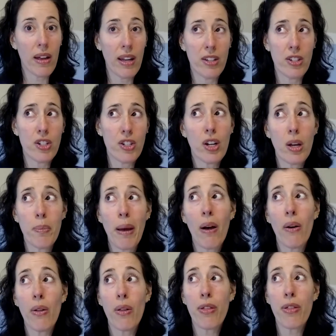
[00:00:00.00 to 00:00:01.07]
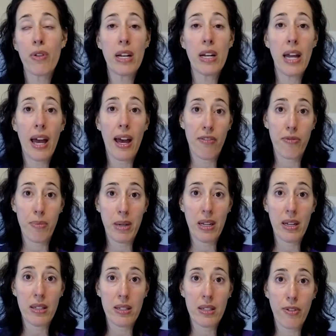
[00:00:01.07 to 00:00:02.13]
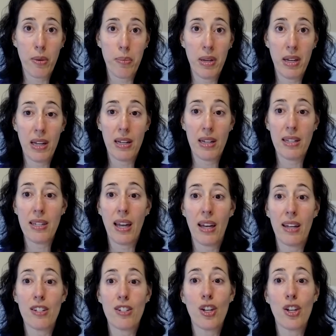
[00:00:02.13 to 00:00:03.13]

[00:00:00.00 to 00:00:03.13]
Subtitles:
and took about 3.5 minutes from beginning to end.